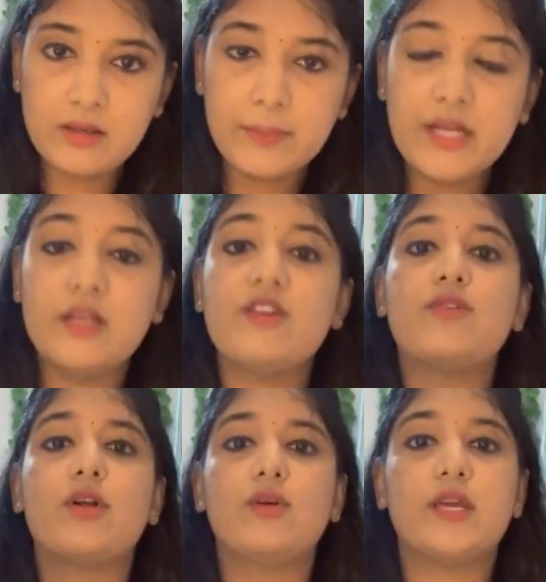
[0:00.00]
the PDF,
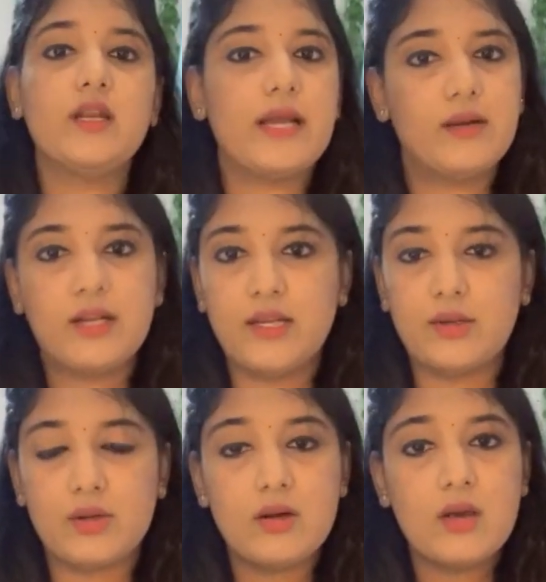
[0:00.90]
or you can annotate
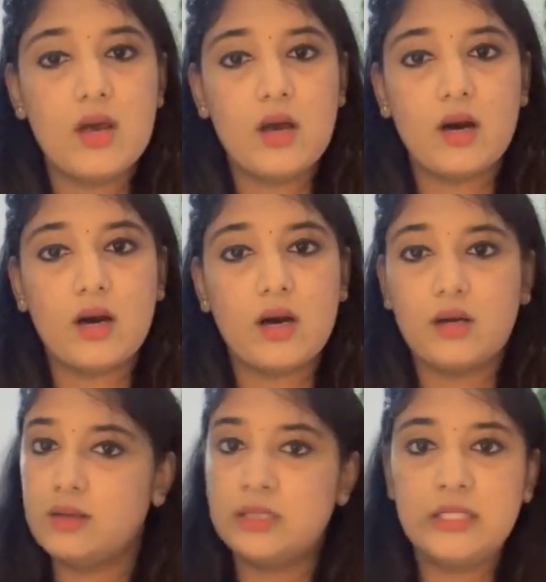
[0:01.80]
in your
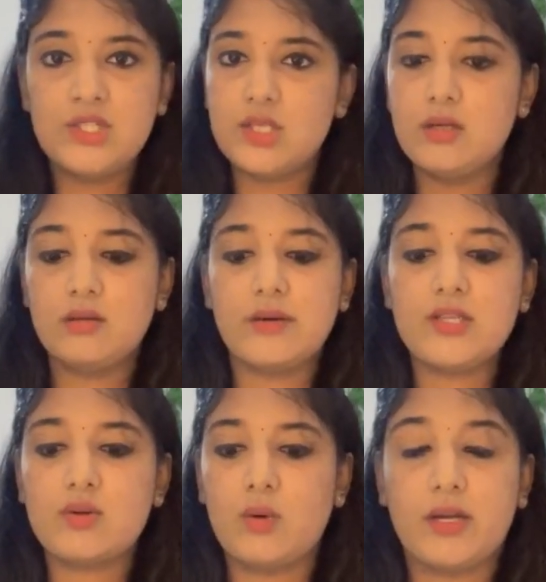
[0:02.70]
digital
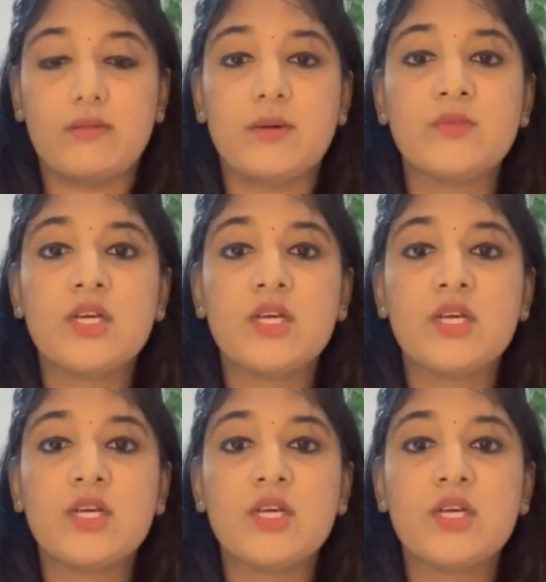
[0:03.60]
device or whatever.